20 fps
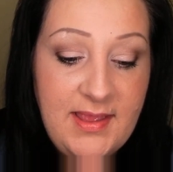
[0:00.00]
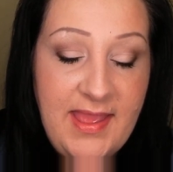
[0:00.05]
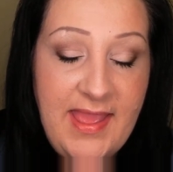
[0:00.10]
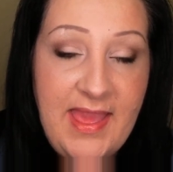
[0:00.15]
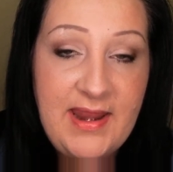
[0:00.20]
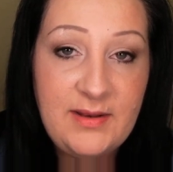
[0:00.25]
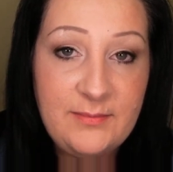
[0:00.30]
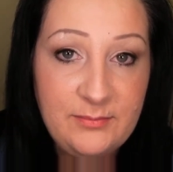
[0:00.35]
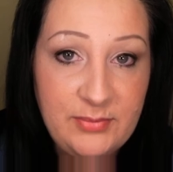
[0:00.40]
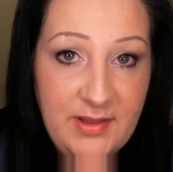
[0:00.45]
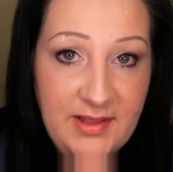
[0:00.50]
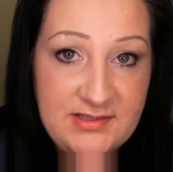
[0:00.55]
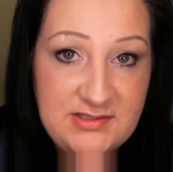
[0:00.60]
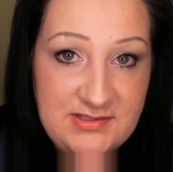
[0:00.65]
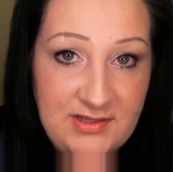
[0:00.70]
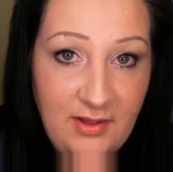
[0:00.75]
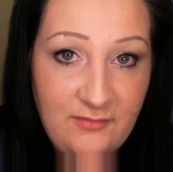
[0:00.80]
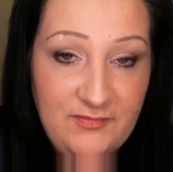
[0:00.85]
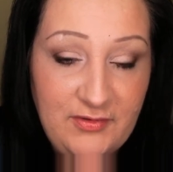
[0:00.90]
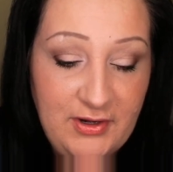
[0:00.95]
And it blends
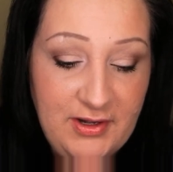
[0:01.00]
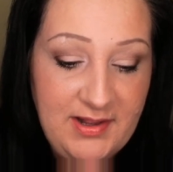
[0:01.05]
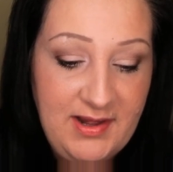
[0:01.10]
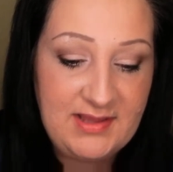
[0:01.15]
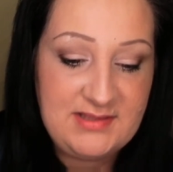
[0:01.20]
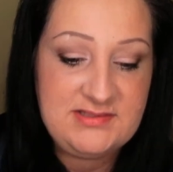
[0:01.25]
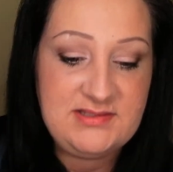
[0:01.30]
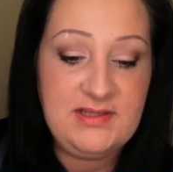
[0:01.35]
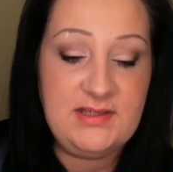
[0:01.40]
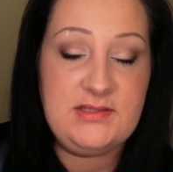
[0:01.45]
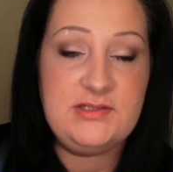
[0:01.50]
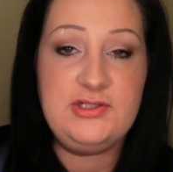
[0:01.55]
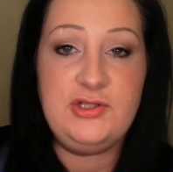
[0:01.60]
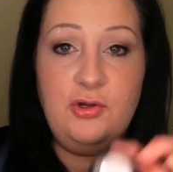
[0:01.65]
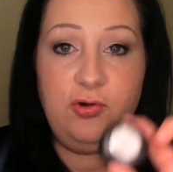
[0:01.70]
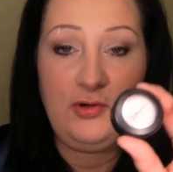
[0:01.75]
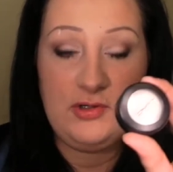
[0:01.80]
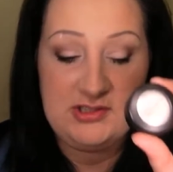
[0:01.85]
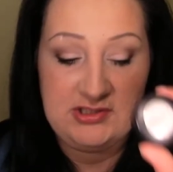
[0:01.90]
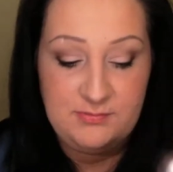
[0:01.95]
out very nicely.
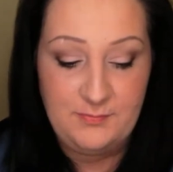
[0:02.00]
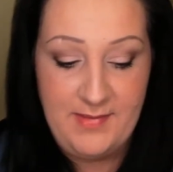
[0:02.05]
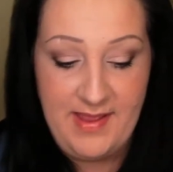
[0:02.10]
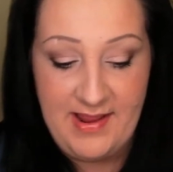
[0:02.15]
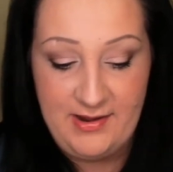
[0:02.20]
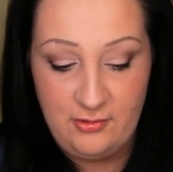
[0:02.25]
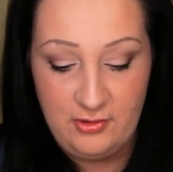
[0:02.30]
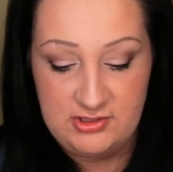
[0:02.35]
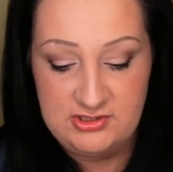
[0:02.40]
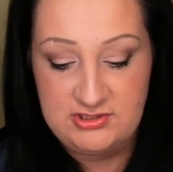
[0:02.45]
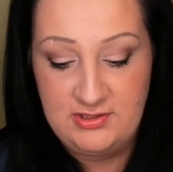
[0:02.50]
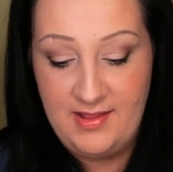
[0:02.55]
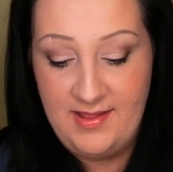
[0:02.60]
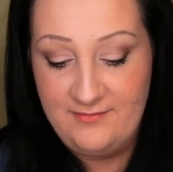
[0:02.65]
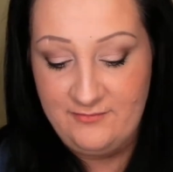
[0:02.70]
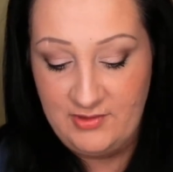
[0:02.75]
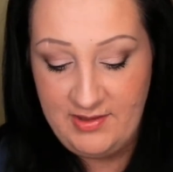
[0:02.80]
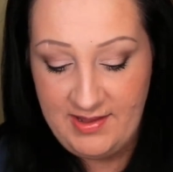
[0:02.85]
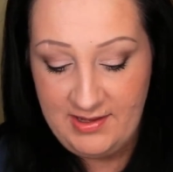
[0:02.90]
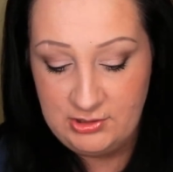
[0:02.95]
So MAC Crystal
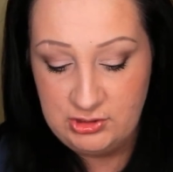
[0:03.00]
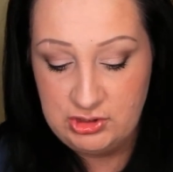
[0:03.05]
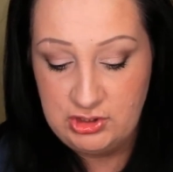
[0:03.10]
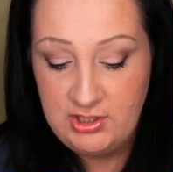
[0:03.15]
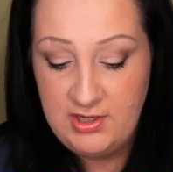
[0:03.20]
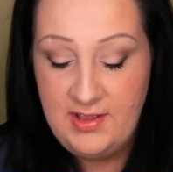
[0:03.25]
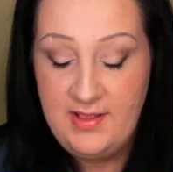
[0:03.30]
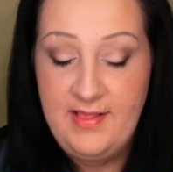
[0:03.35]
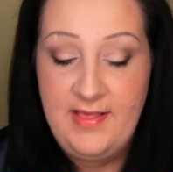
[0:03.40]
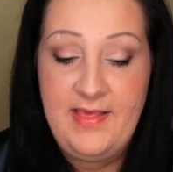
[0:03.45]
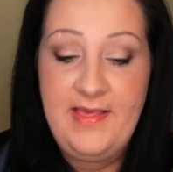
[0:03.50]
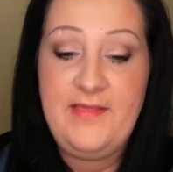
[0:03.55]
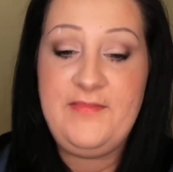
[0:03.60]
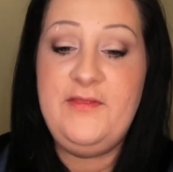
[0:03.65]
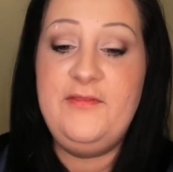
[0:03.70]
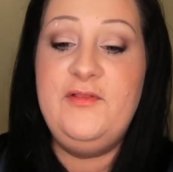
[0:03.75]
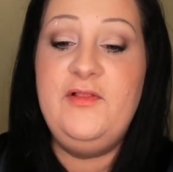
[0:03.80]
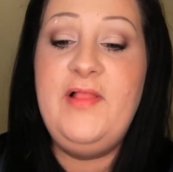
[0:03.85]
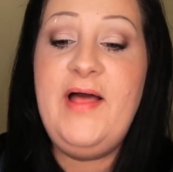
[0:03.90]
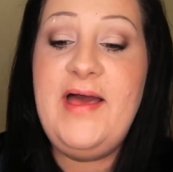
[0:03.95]
Avalanche. And
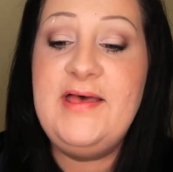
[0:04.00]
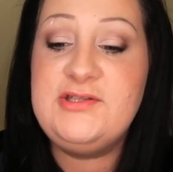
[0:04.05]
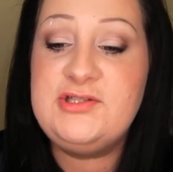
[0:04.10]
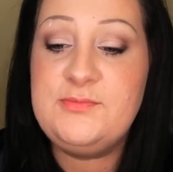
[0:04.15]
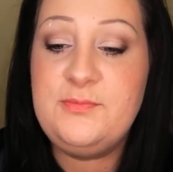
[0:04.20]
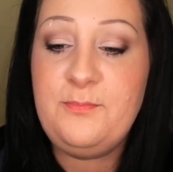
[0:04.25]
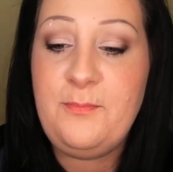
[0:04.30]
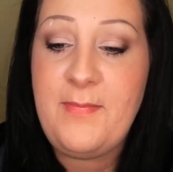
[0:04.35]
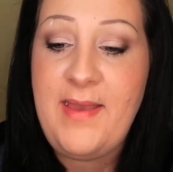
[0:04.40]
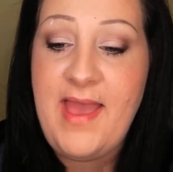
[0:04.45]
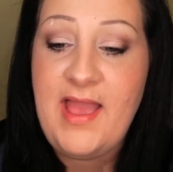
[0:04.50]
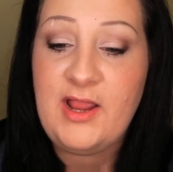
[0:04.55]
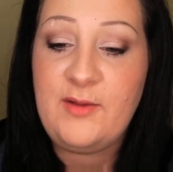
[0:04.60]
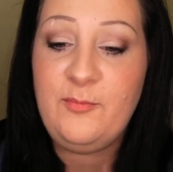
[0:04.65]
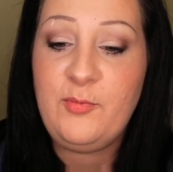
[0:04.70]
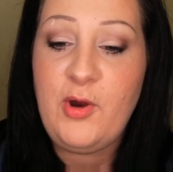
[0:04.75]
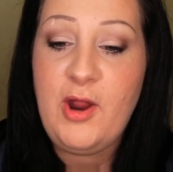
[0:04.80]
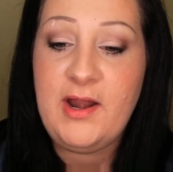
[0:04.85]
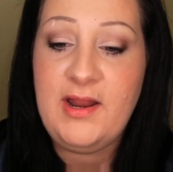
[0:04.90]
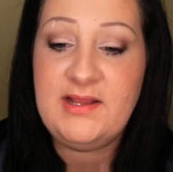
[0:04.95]
then the last MAC
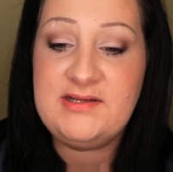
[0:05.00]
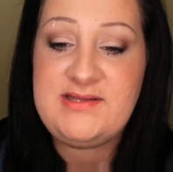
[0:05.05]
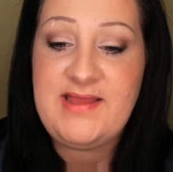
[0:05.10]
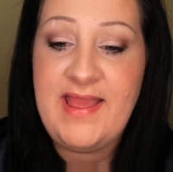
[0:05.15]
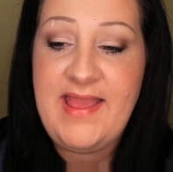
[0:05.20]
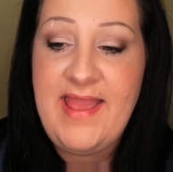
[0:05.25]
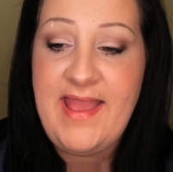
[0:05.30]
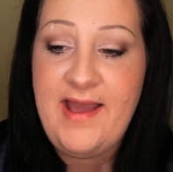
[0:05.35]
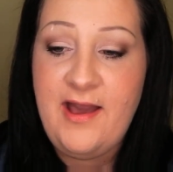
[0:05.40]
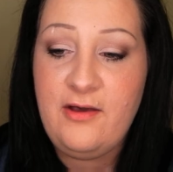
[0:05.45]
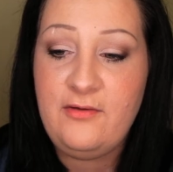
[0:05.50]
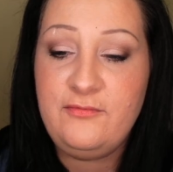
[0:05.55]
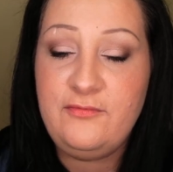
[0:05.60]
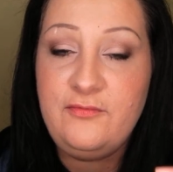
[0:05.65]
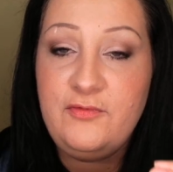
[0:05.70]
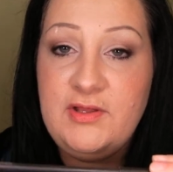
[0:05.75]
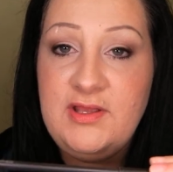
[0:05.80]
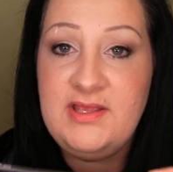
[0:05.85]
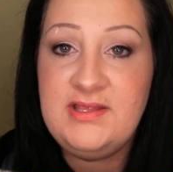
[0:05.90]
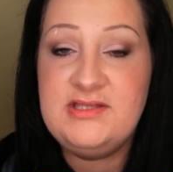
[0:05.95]
product I
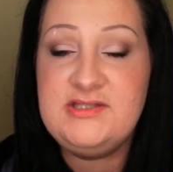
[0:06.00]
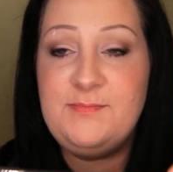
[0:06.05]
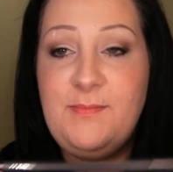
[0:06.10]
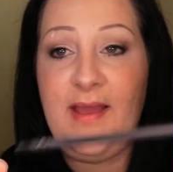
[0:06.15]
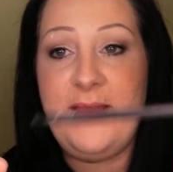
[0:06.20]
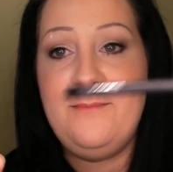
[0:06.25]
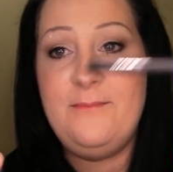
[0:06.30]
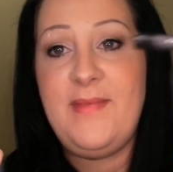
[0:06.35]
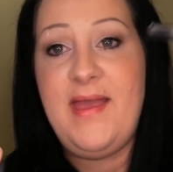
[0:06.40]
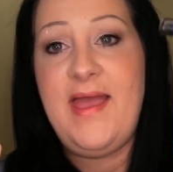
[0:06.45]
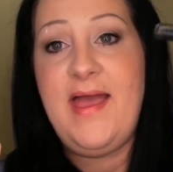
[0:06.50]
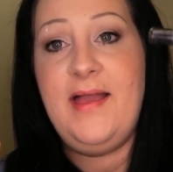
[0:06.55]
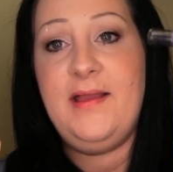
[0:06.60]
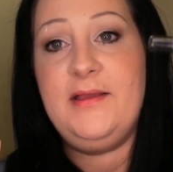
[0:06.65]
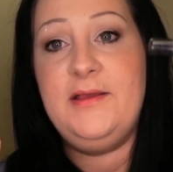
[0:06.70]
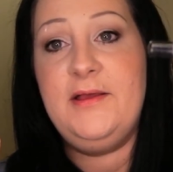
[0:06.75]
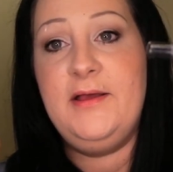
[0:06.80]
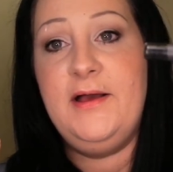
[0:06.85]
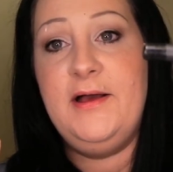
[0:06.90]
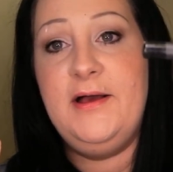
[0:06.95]
have is my
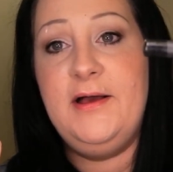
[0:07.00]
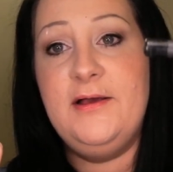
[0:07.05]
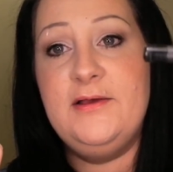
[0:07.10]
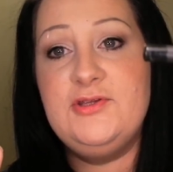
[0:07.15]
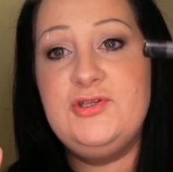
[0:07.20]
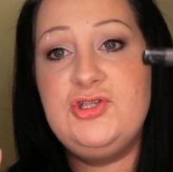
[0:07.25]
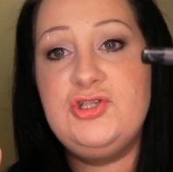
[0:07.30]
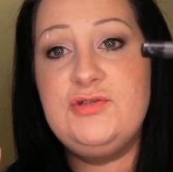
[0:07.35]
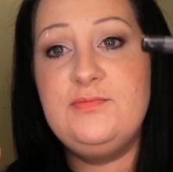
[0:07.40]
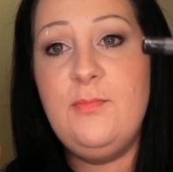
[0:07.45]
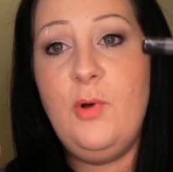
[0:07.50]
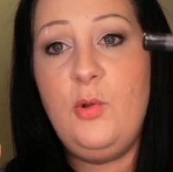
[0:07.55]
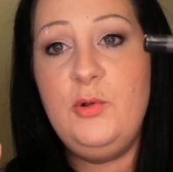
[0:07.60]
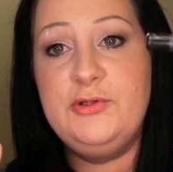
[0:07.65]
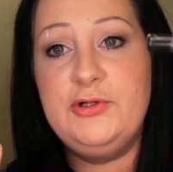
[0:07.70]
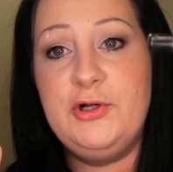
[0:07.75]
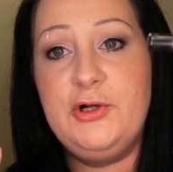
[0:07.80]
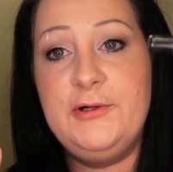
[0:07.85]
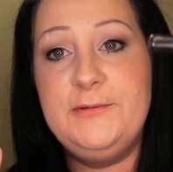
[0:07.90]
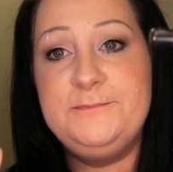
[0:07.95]
MAC
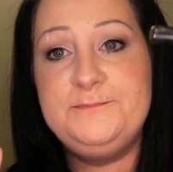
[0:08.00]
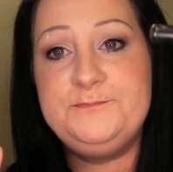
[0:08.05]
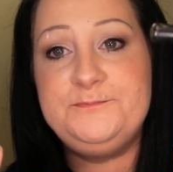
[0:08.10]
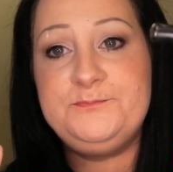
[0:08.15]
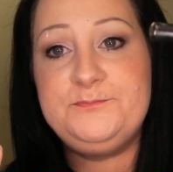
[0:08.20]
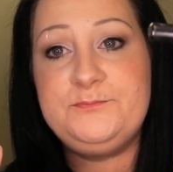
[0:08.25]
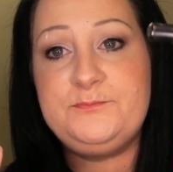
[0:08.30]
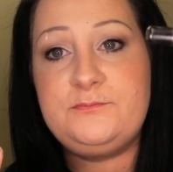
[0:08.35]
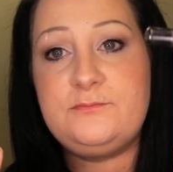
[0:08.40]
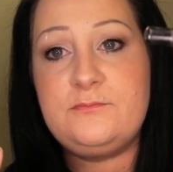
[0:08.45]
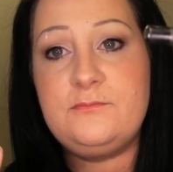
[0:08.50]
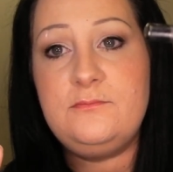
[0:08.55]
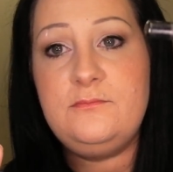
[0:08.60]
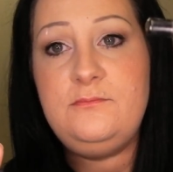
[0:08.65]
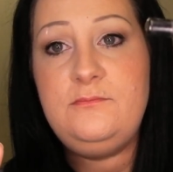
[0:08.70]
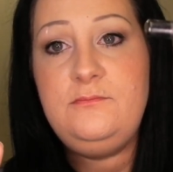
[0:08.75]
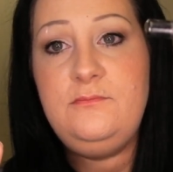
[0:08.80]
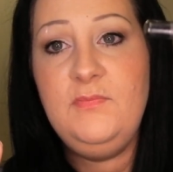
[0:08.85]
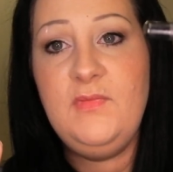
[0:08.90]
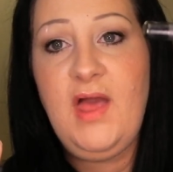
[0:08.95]
Smolder
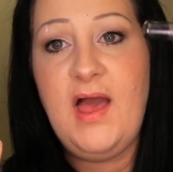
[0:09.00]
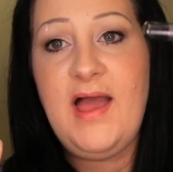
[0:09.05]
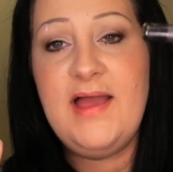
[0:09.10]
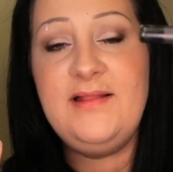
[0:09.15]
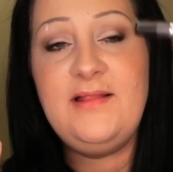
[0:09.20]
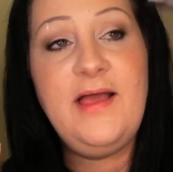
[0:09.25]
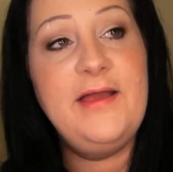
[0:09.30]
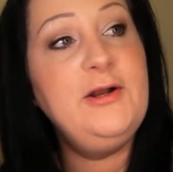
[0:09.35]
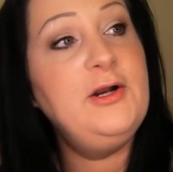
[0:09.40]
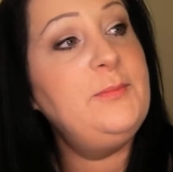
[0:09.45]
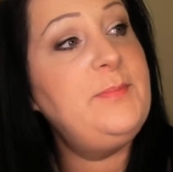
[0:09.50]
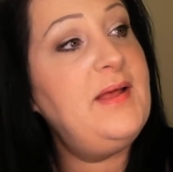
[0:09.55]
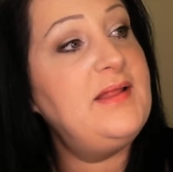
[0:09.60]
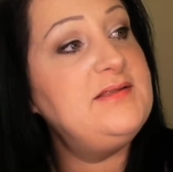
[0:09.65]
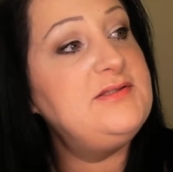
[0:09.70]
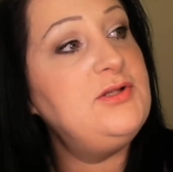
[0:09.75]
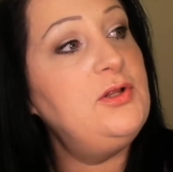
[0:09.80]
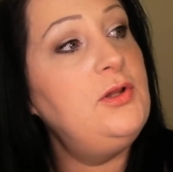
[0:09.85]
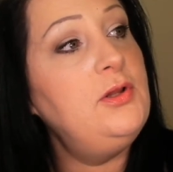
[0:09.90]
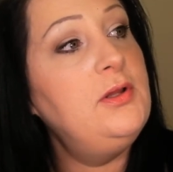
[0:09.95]
eyeliner
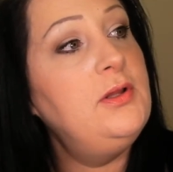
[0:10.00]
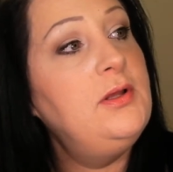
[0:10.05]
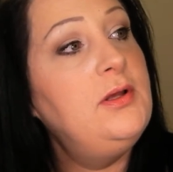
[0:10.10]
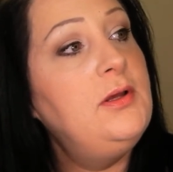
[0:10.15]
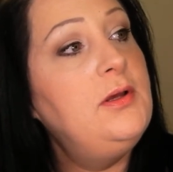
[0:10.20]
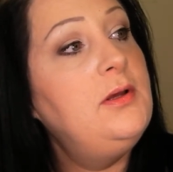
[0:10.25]
pencil.